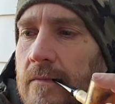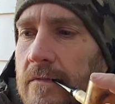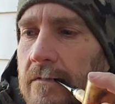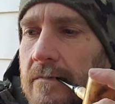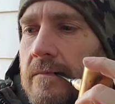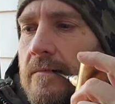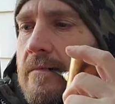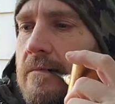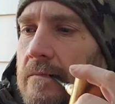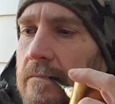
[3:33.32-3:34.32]

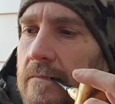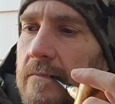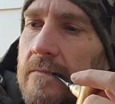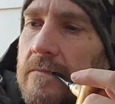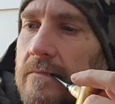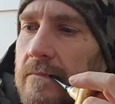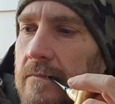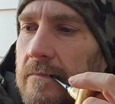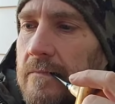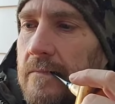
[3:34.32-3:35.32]

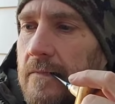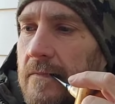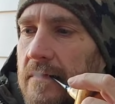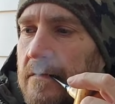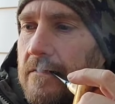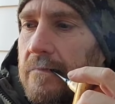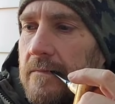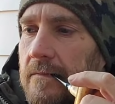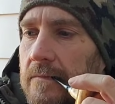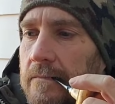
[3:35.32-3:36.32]

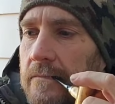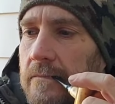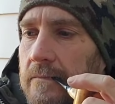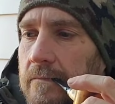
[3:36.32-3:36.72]
Nothing is said.